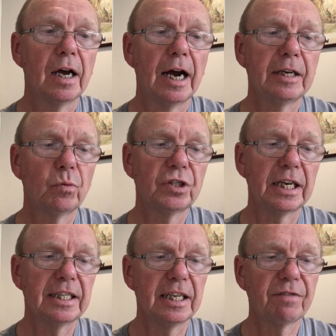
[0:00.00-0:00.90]
And it was
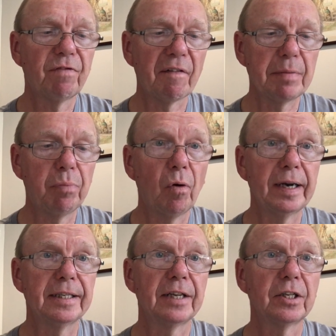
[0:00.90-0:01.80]
at this very
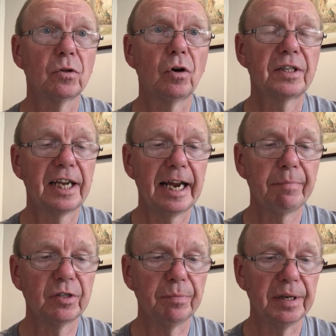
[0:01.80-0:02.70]
point that the Lord
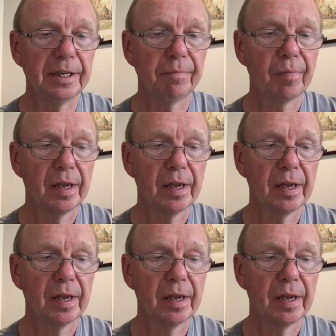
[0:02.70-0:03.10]
came to me,